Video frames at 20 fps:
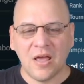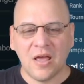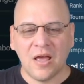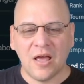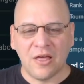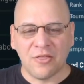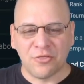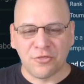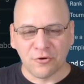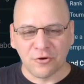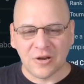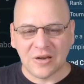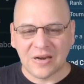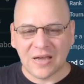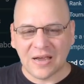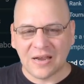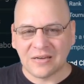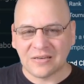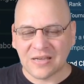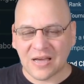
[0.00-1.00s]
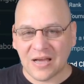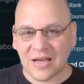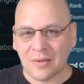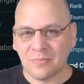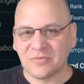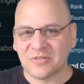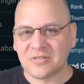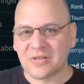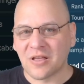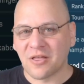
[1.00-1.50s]
And 39
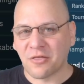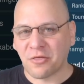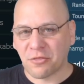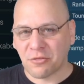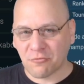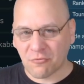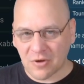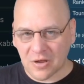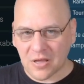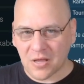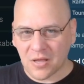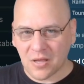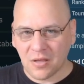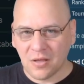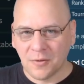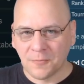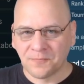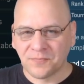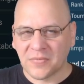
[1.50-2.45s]
times 3